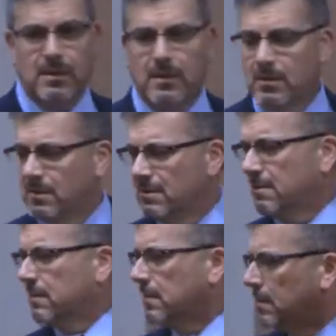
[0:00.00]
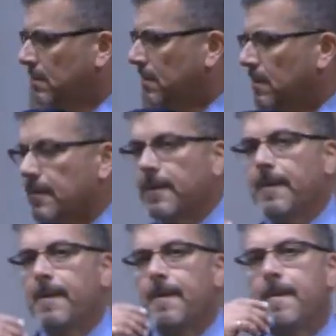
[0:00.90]

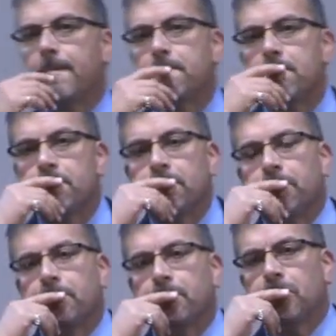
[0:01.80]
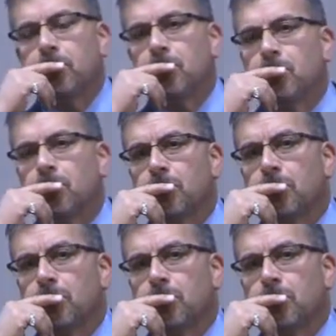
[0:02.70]
(no one is talking)